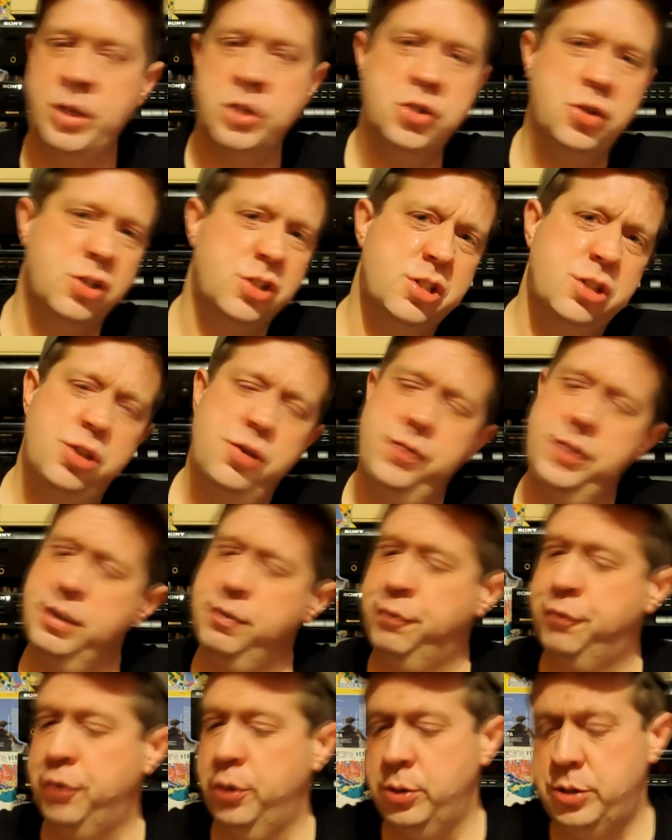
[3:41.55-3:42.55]
So it's
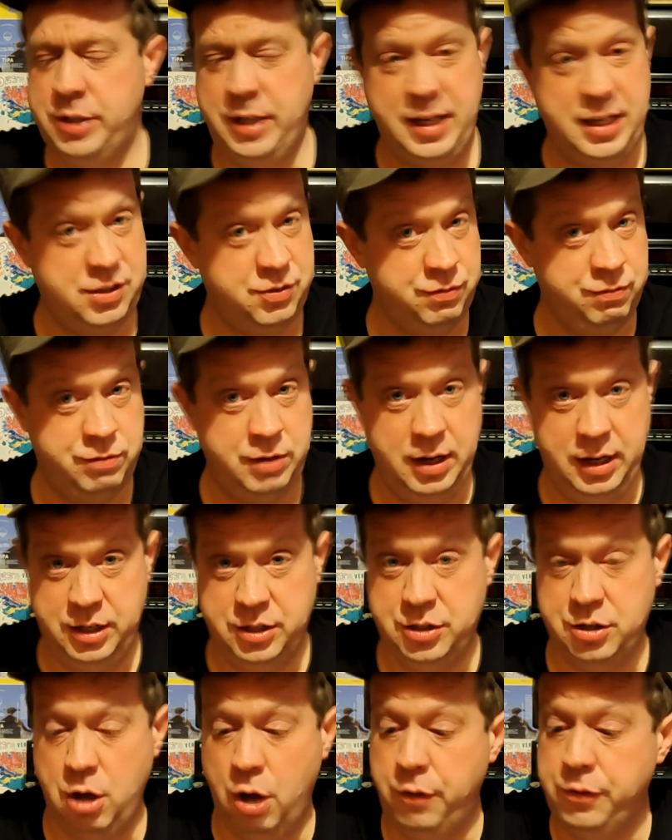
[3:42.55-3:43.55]
lovely and fruity. It's really
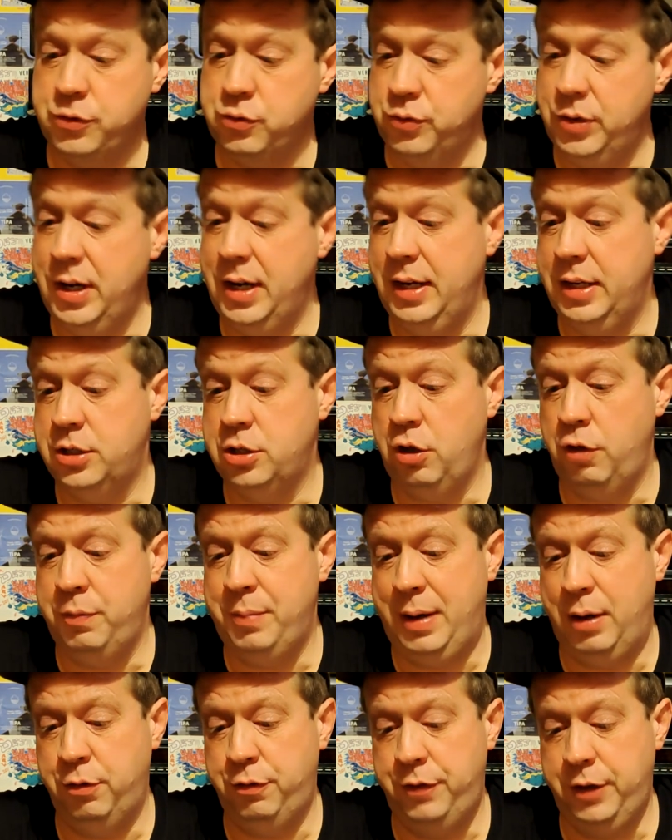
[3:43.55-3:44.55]
soft
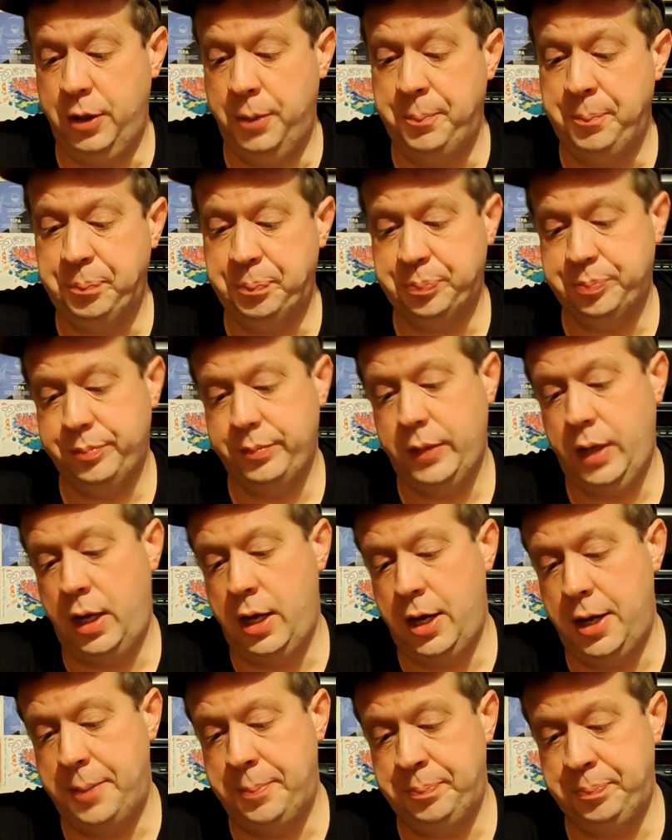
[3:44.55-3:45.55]
mouthfeel.
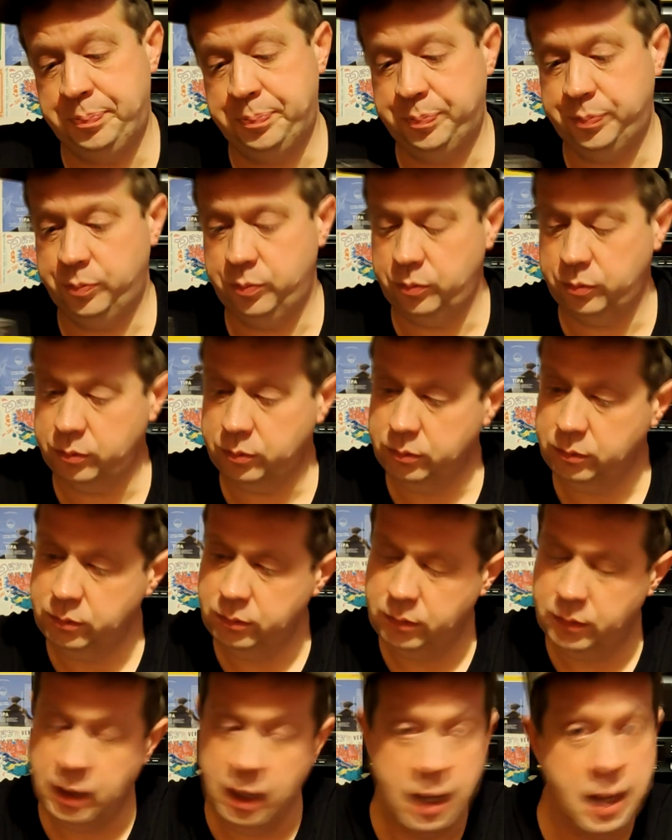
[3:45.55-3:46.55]

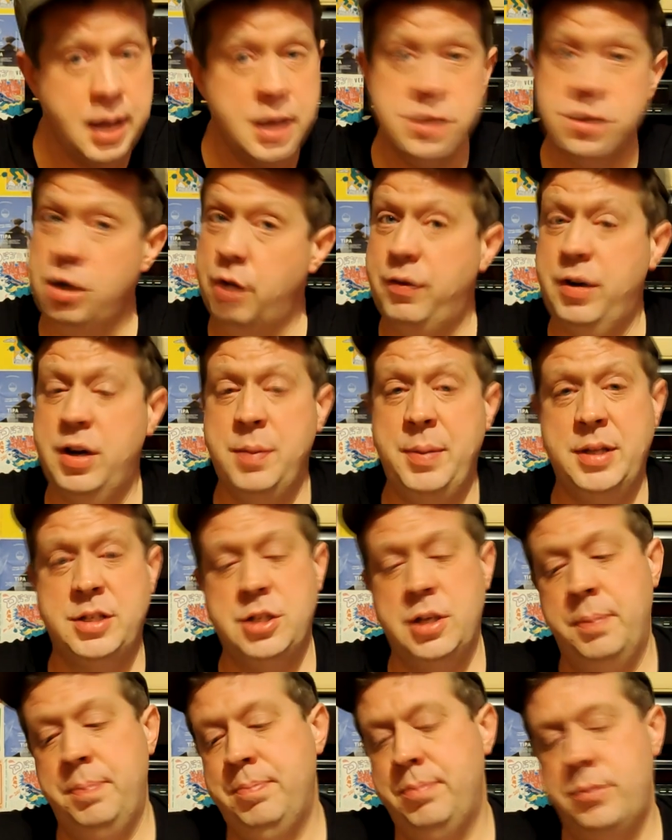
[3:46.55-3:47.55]
It's not very
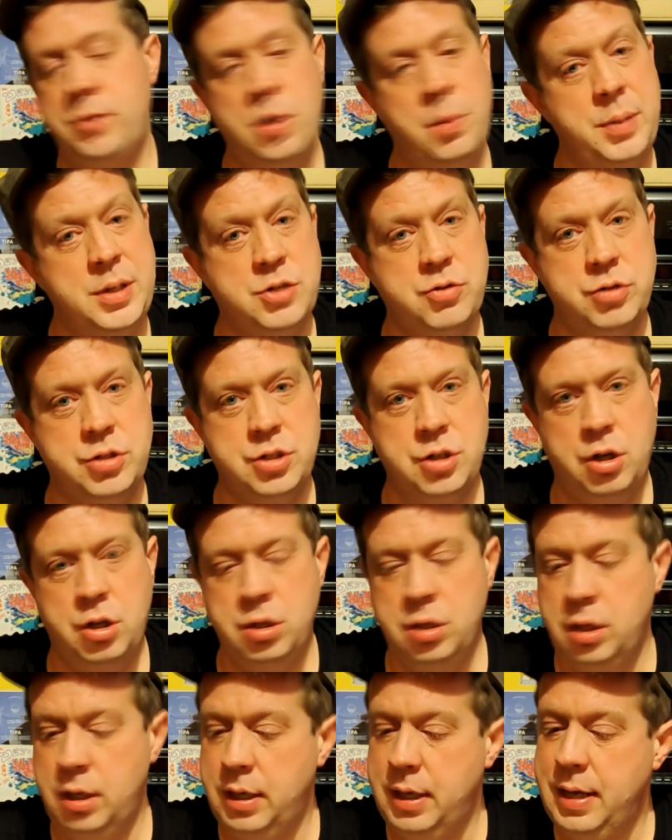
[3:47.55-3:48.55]
bitter, not bitter at
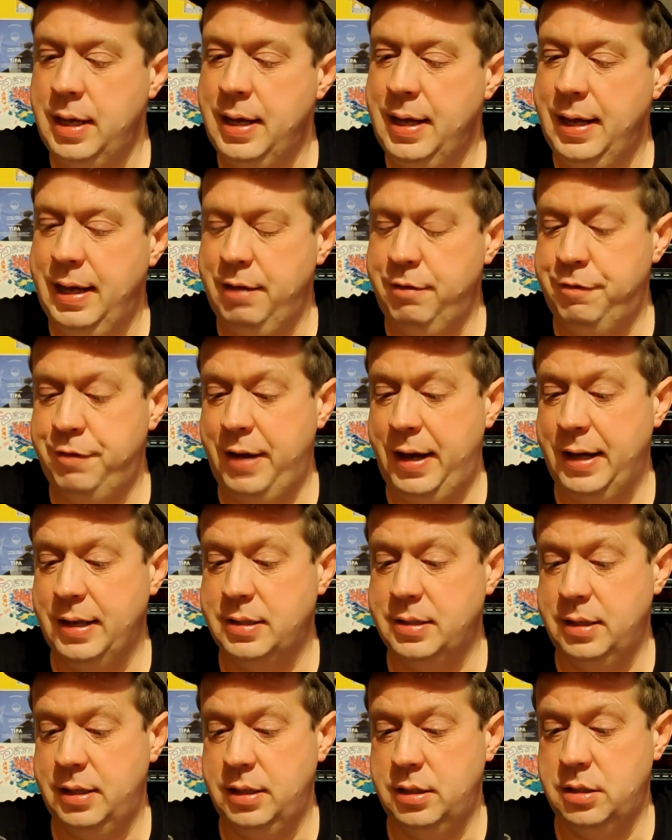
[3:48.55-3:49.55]
all. In
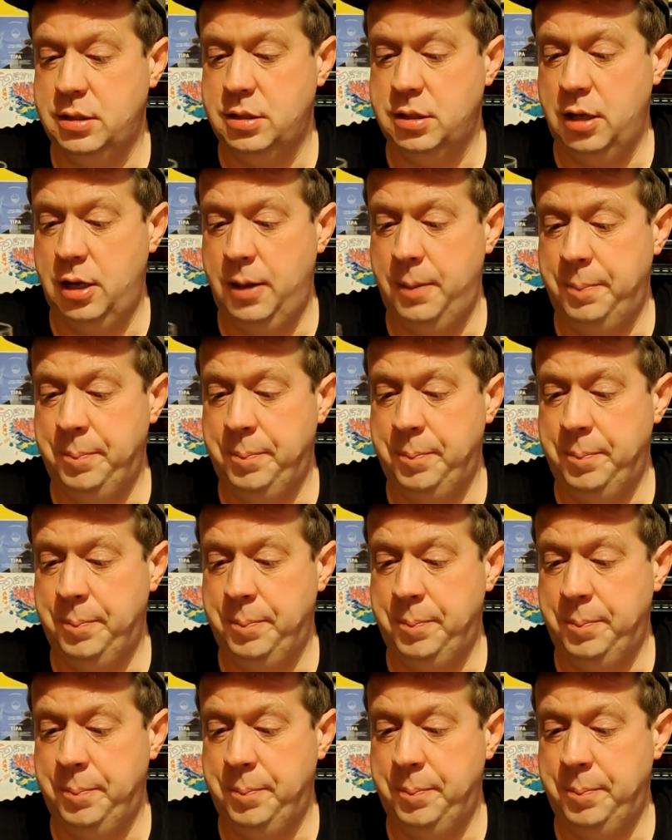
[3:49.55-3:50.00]
fact, it's